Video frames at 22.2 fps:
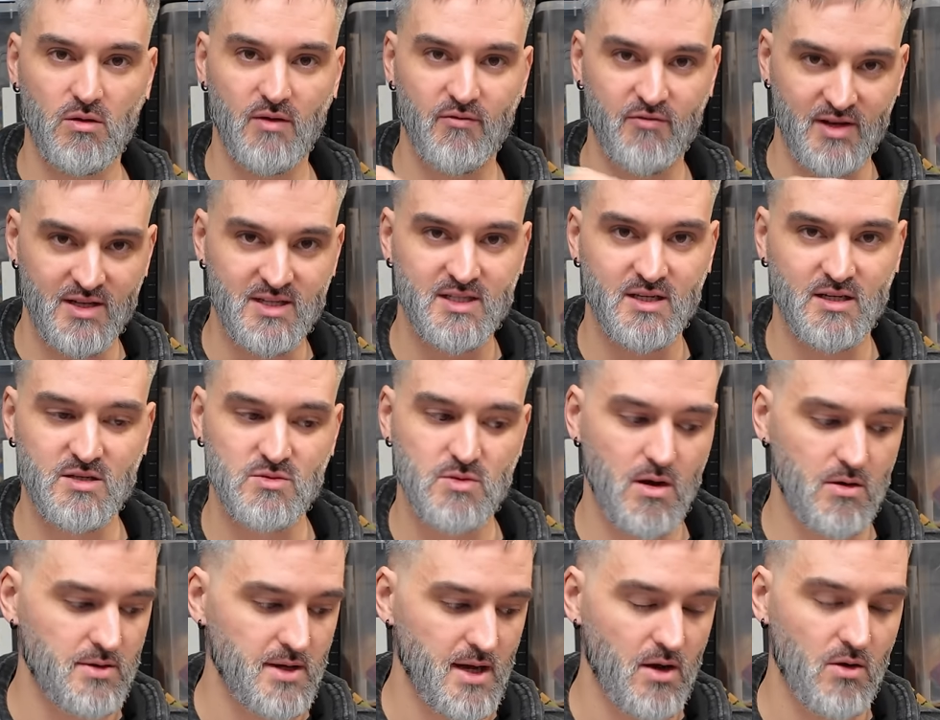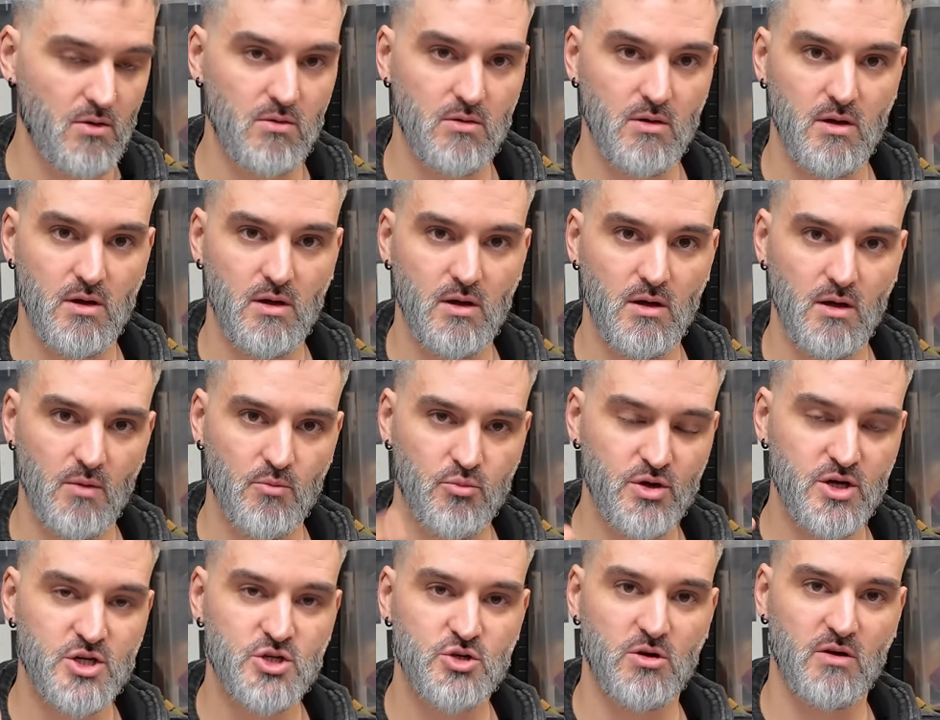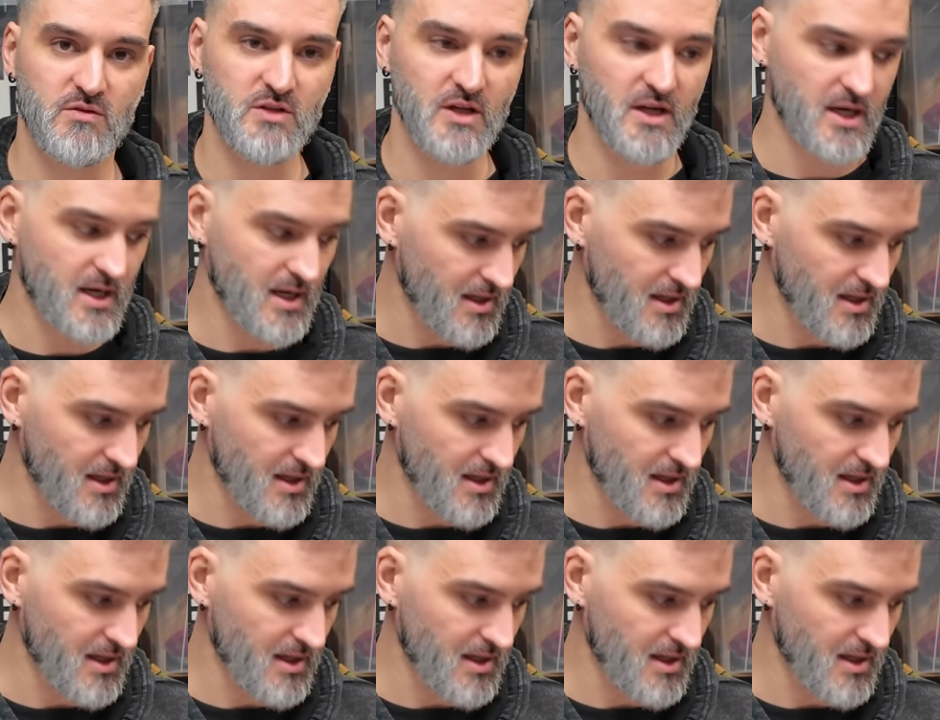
Vinted as well now. Pretty sure I've done it